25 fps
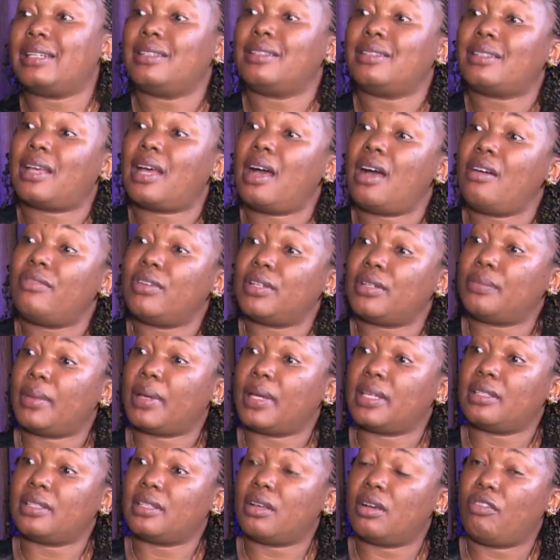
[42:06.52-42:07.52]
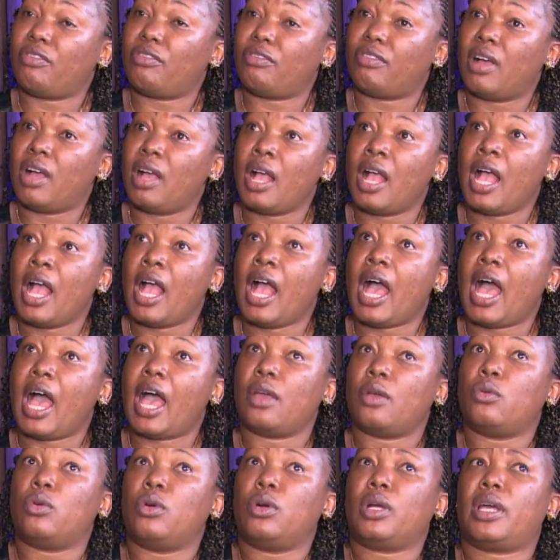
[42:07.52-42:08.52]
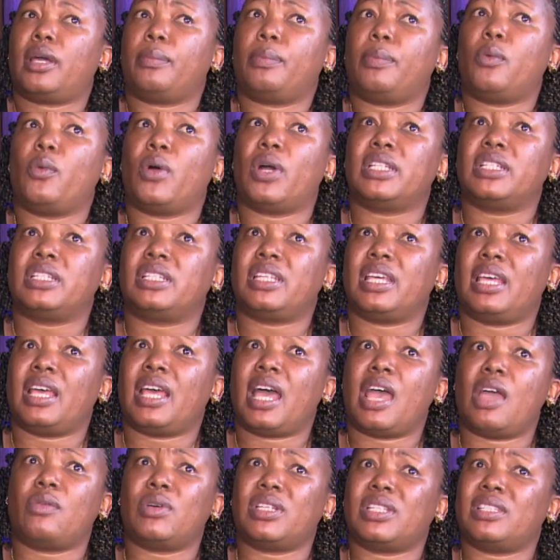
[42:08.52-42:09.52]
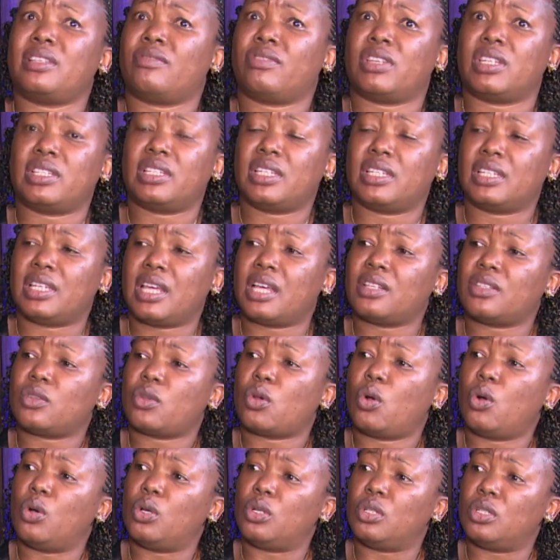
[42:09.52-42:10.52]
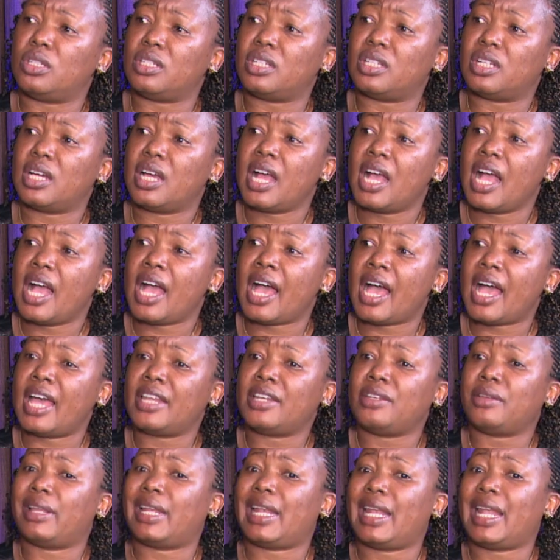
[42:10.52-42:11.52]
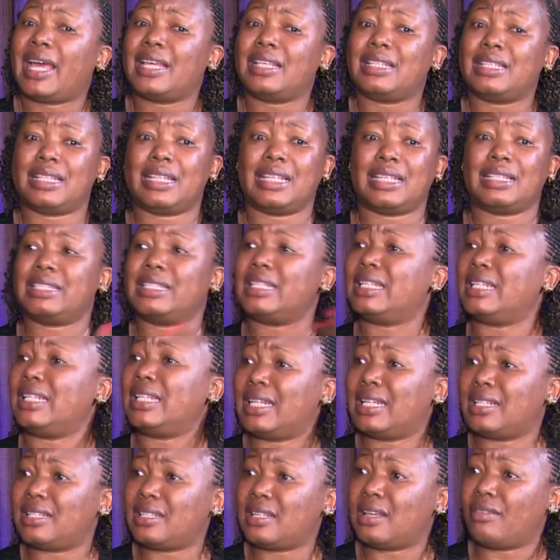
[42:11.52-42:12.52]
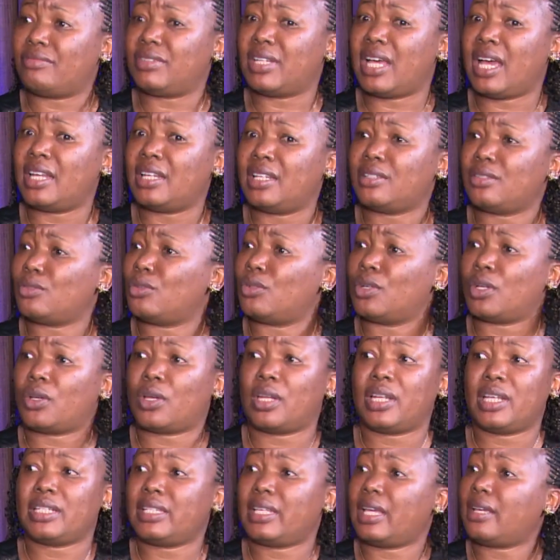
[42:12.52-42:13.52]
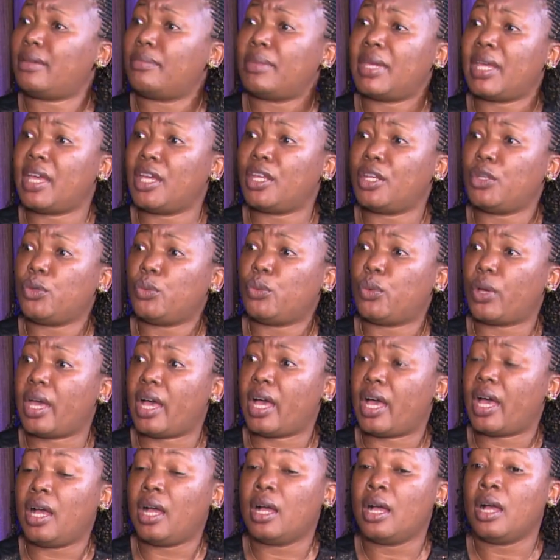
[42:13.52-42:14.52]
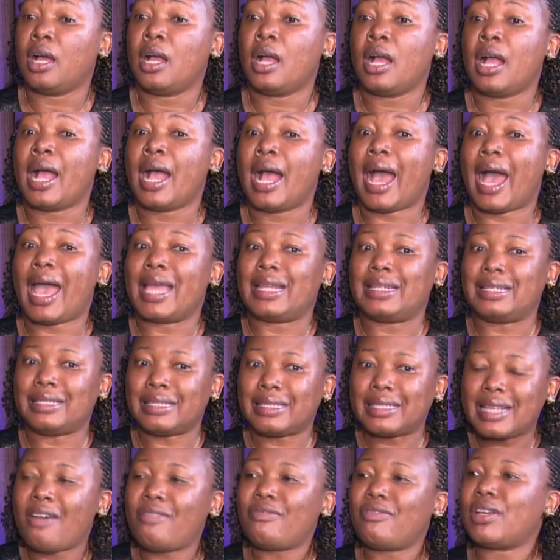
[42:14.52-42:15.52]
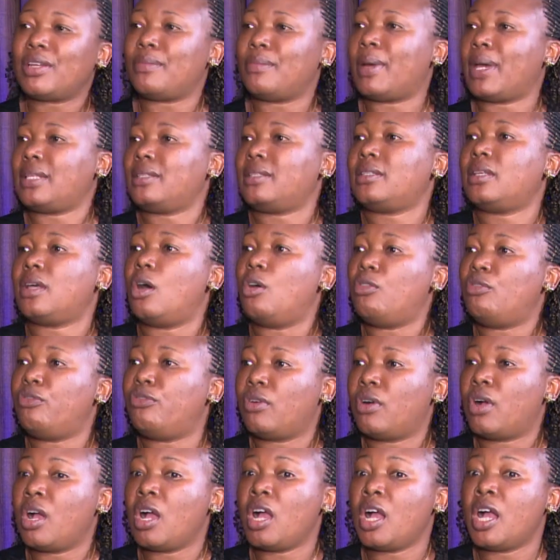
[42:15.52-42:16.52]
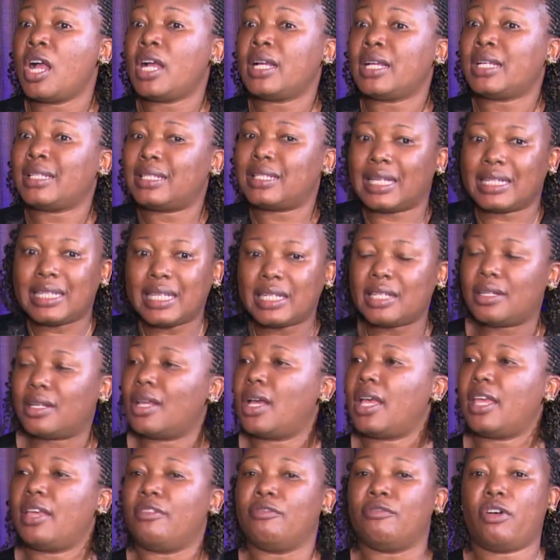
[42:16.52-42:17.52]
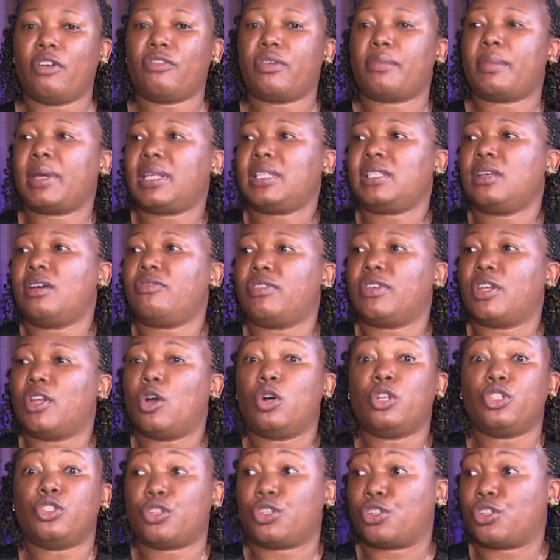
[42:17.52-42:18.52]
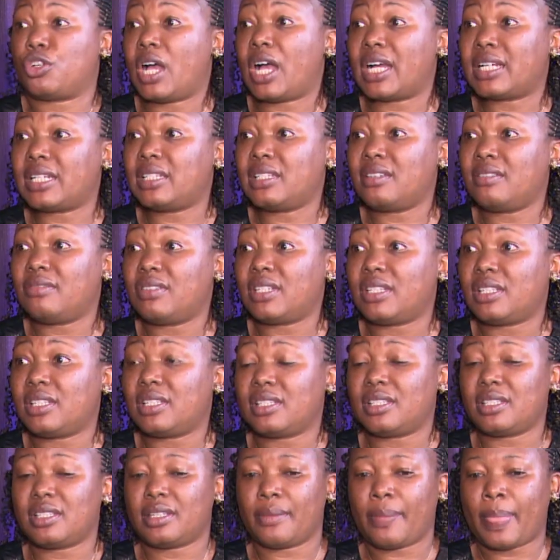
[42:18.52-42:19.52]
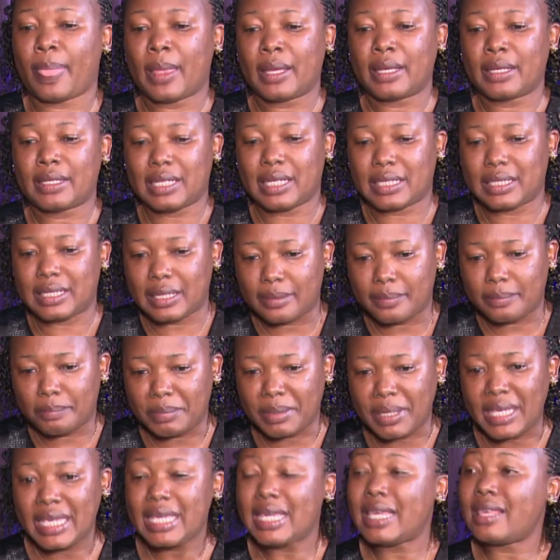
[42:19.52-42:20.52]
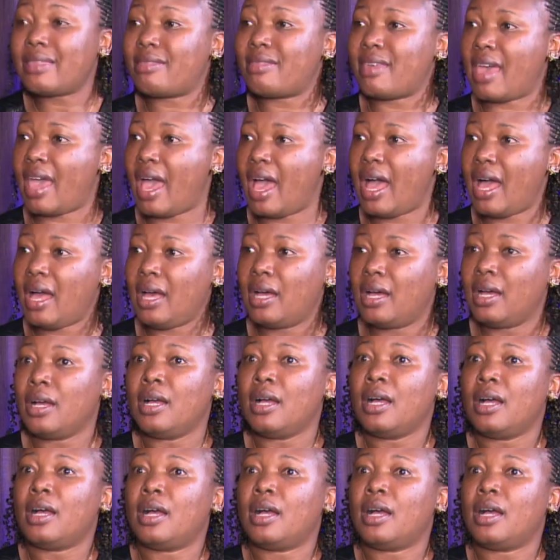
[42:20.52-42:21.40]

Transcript: I discovered myself. I woke up one day, I was 17 years old, and realized the silliness I've done is not going to take me anywhere. I discovered myself, started involving myself in all social activities, started being there,